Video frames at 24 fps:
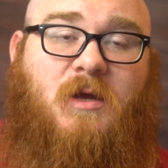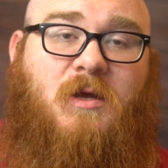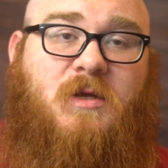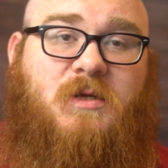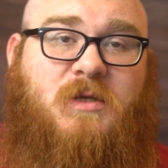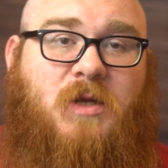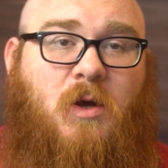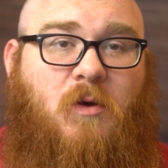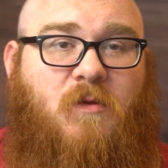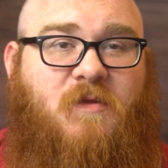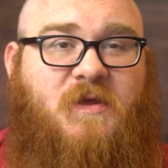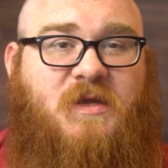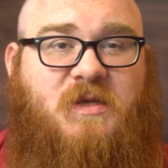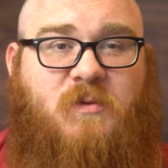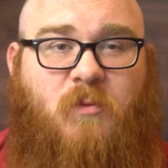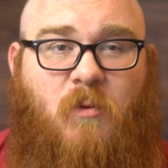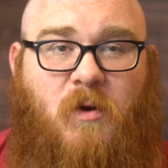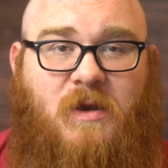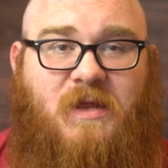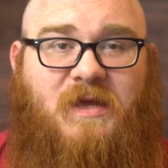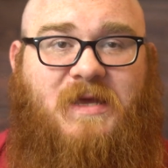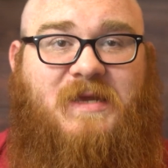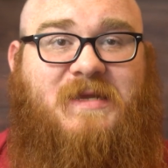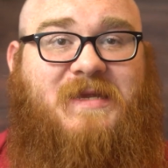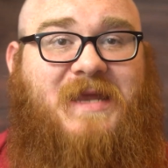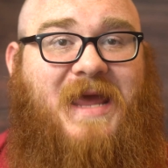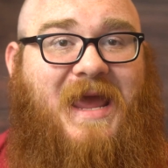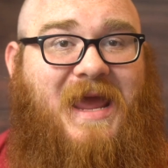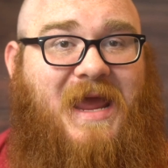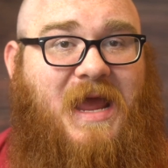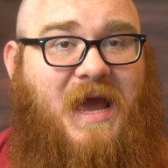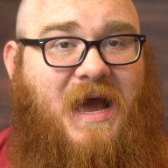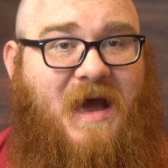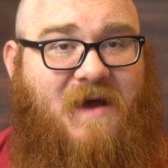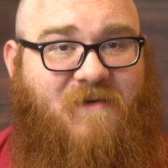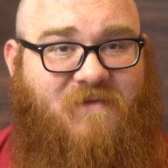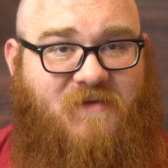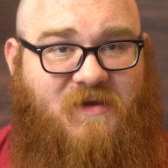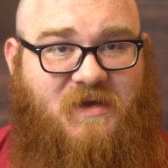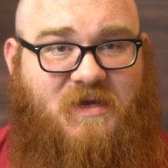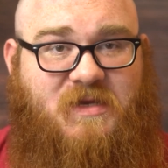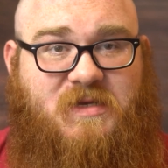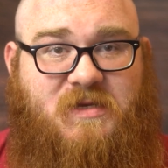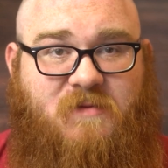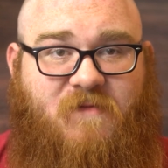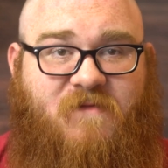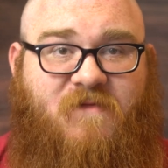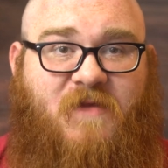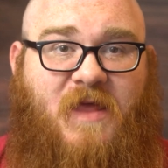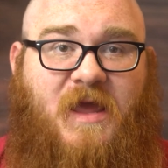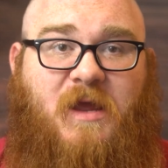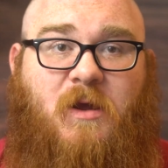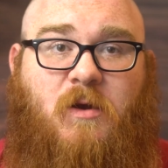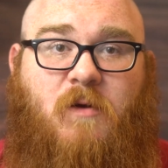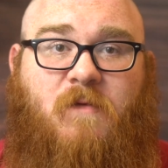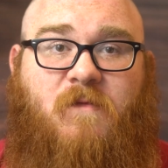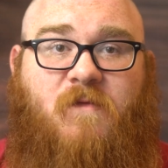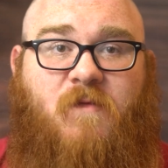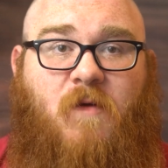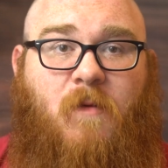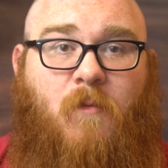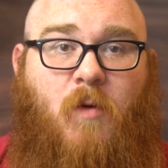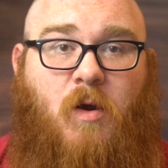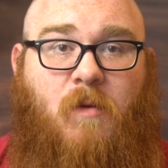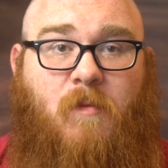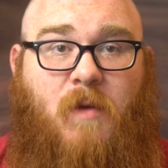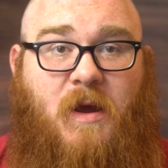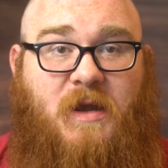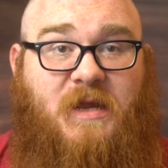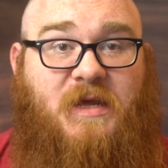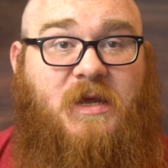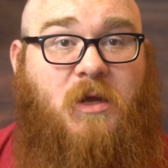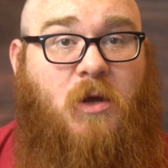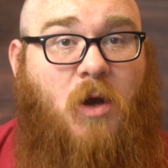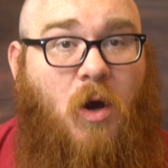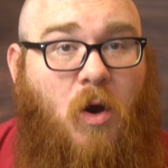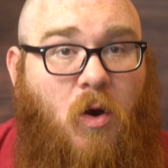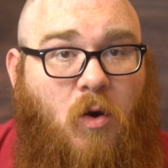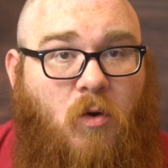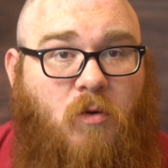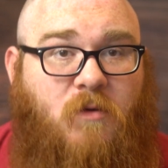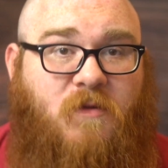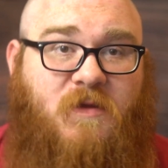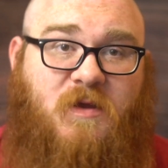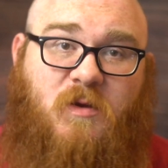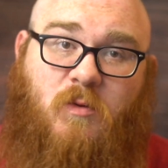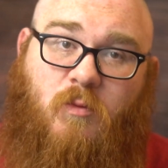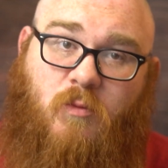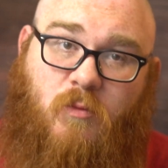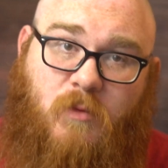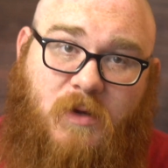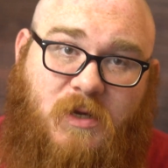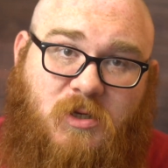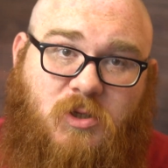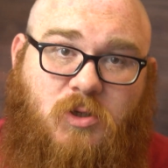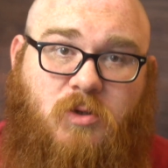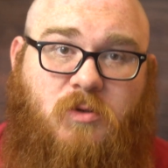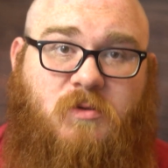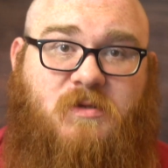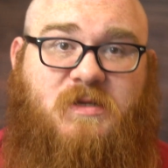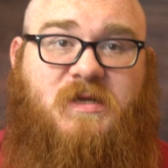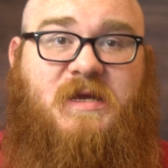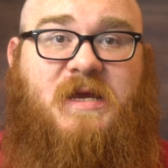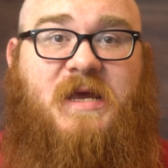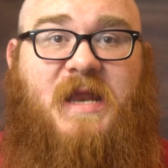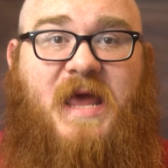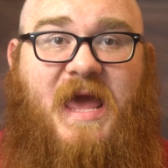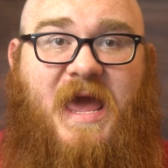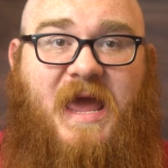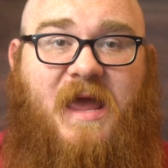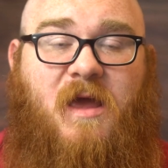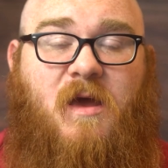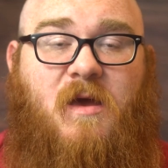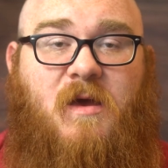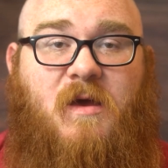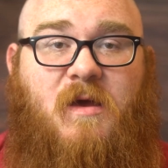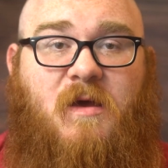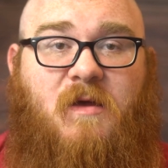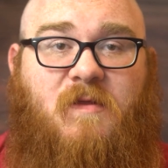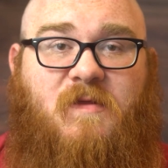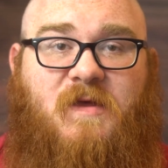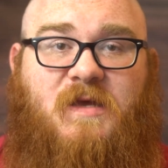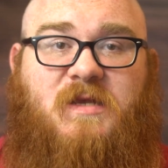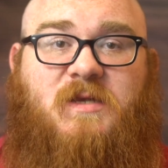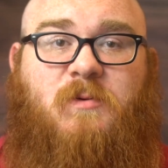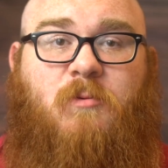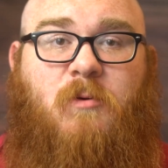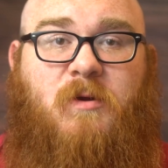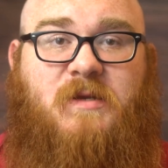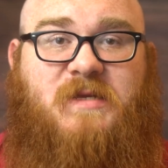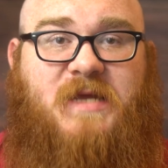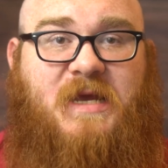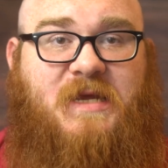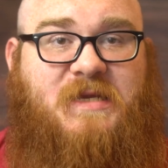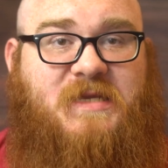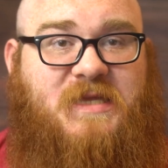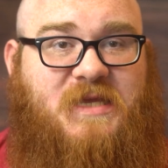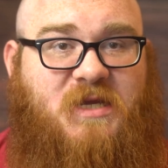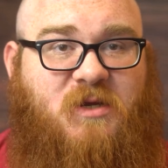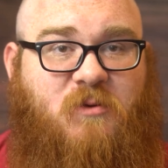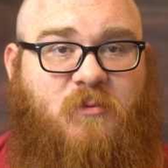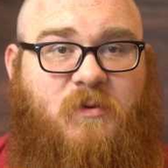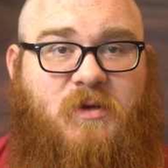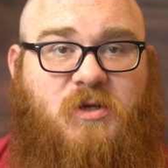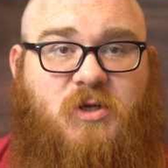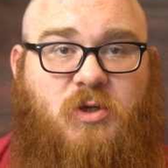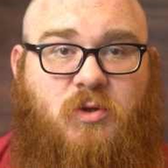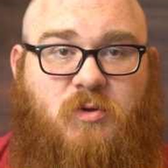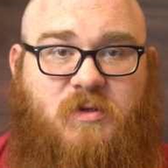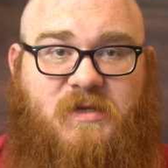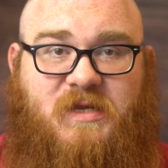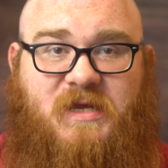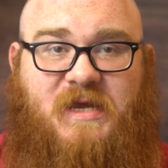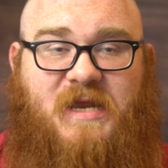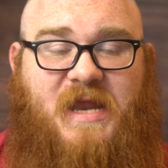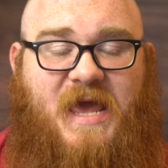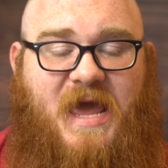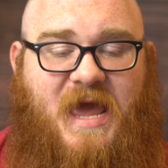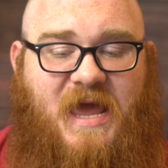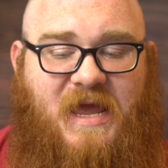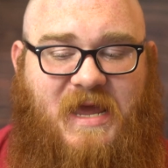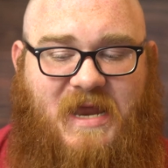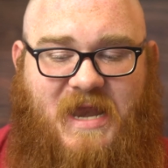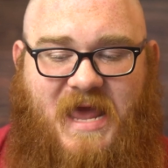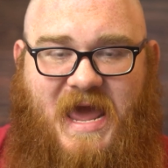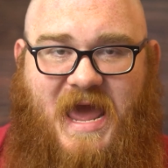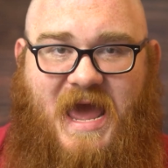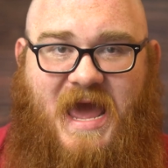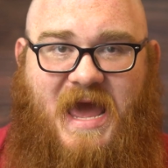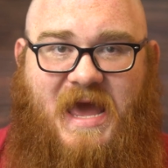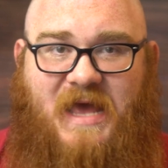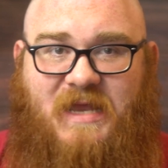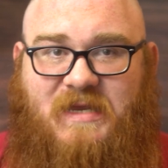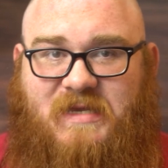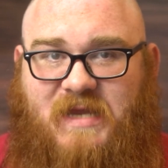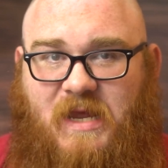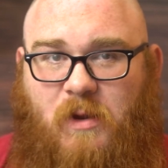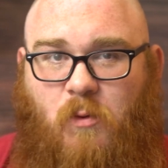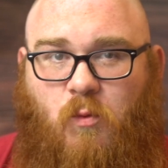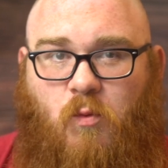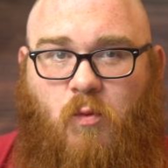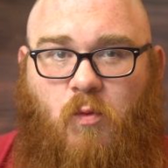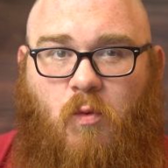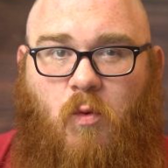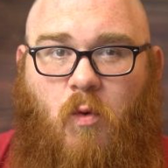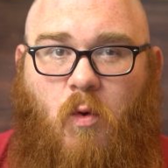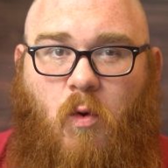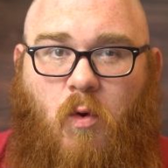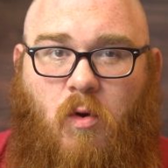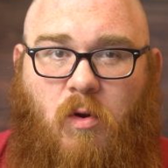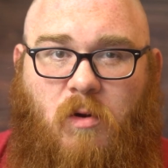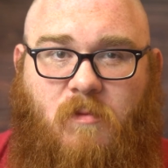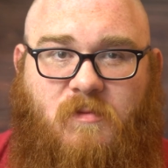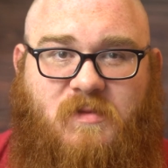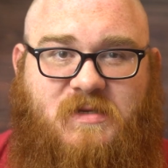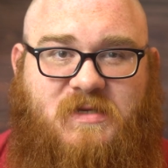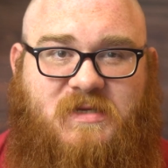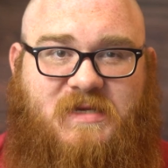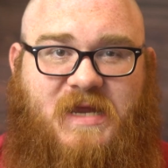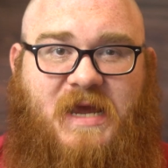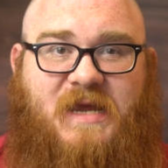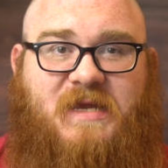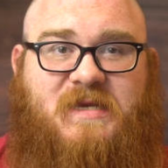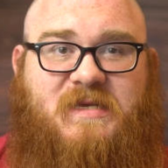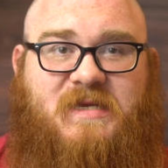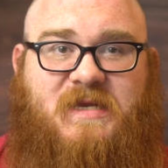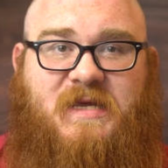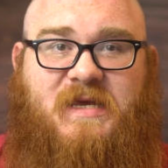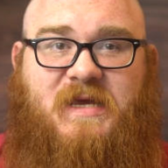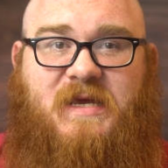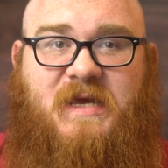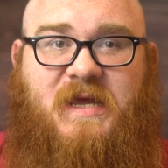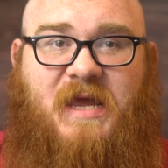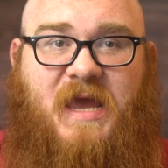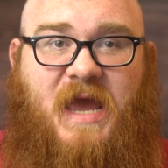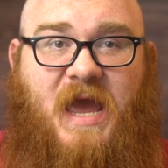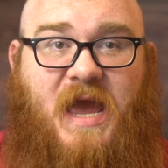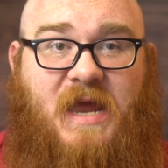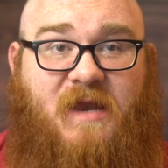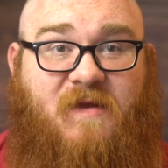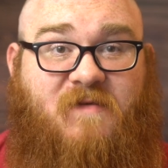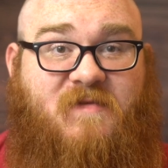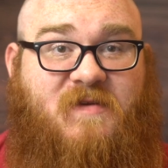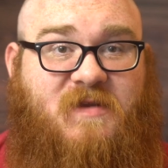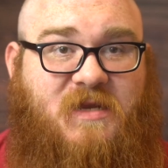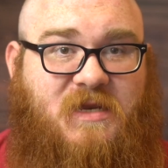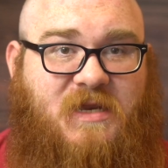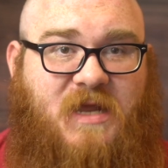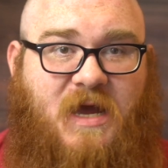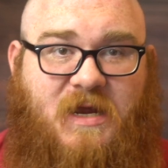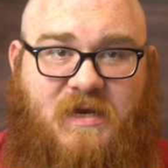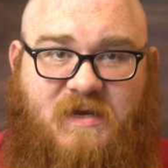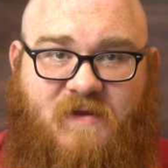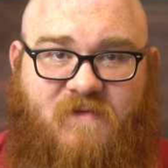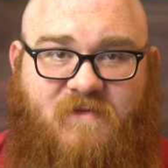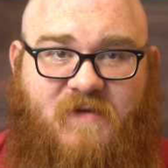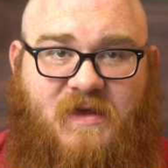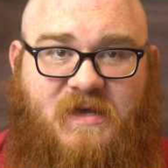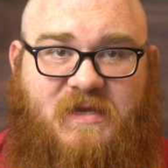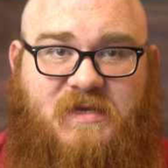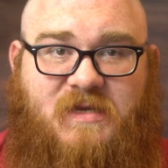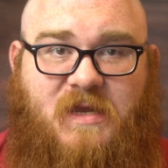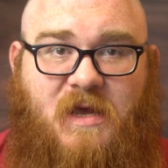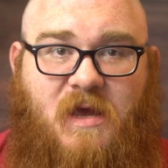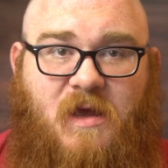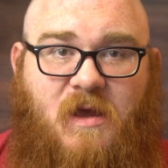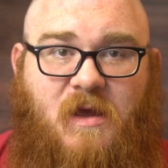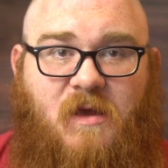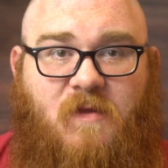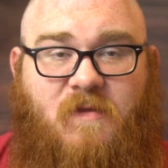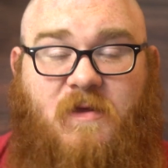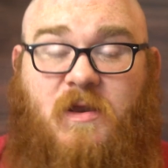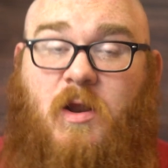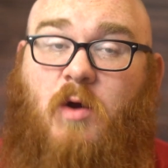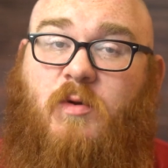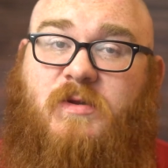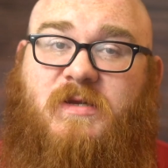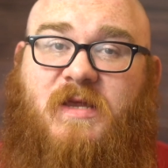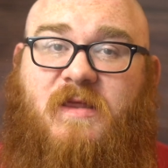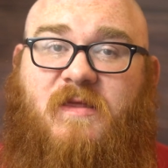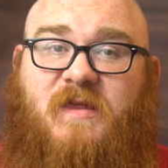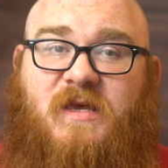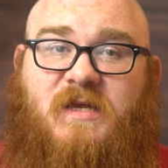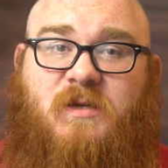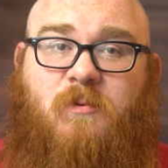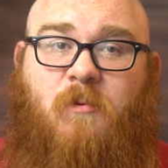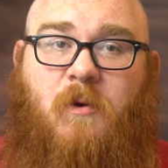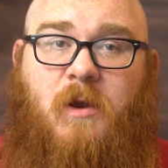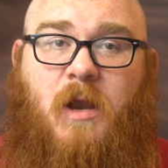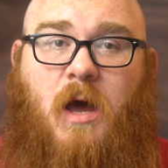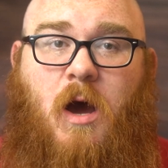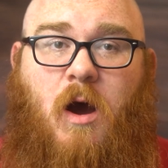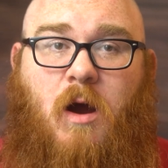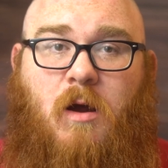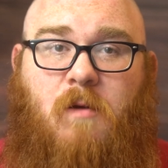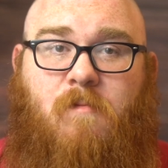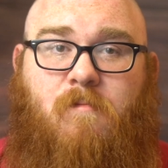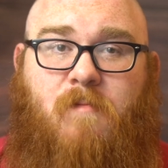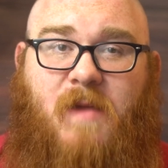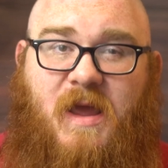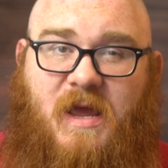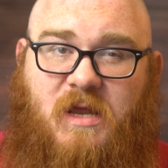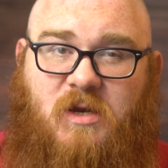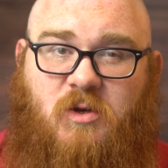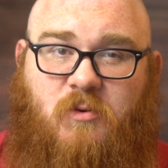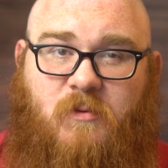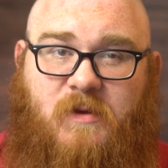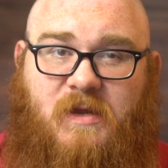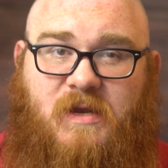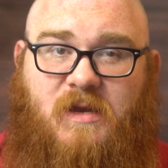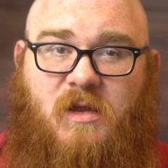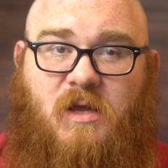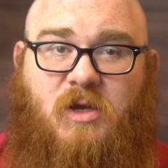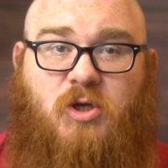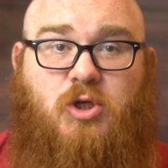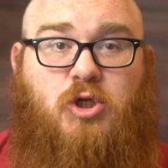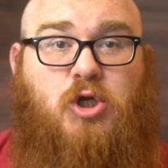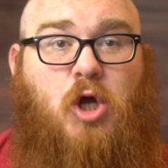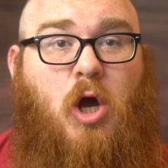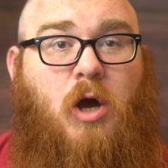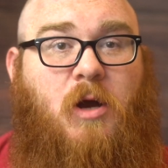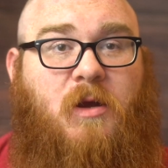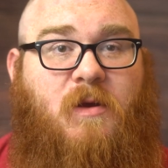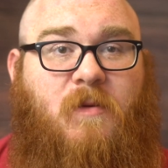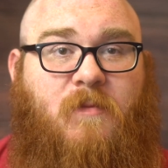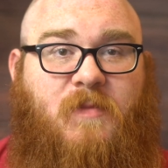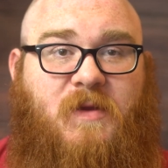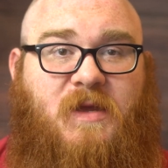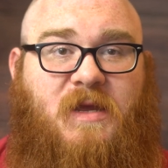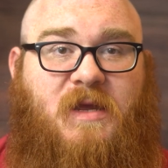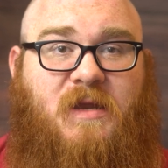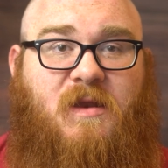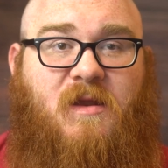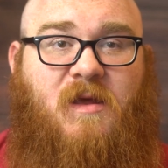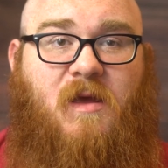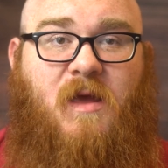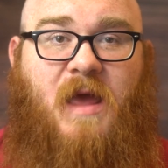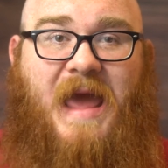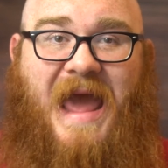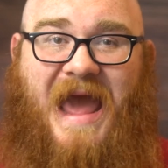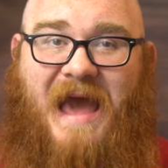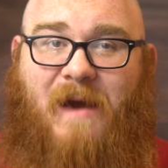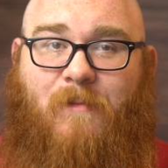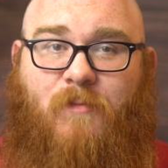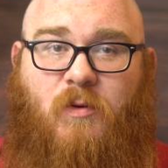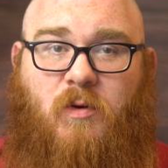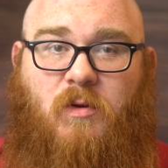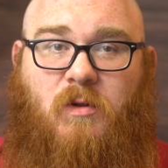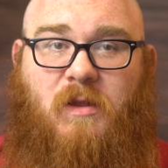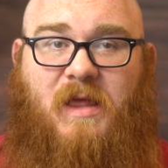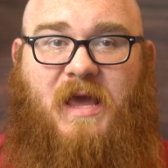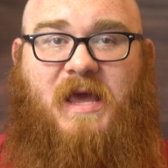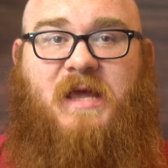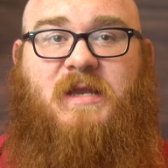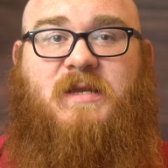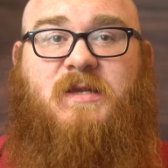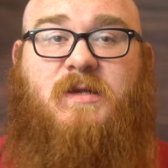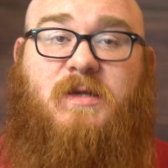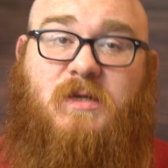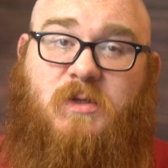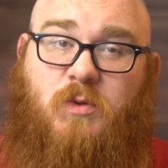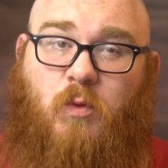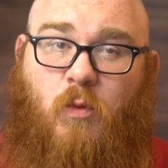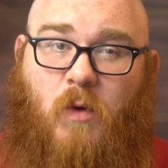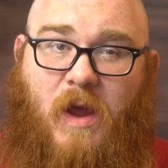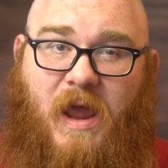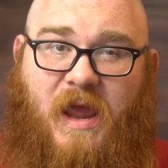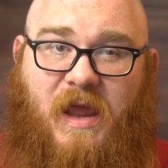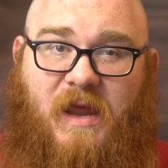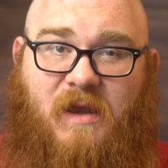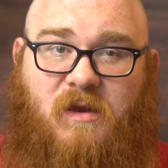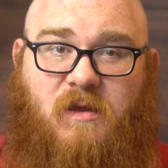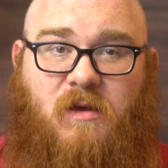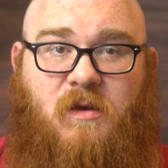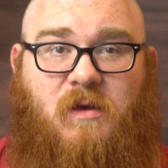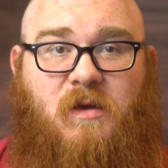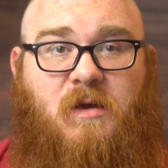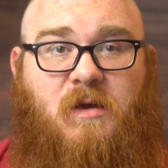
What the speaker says: So this one is a obvious flanker from Armani Code, the original DNA. This one takes the original DNA and adds a warm, sexy kind of seductiveness. The notes in this one are mandarin, tonka bean, apple, and suede.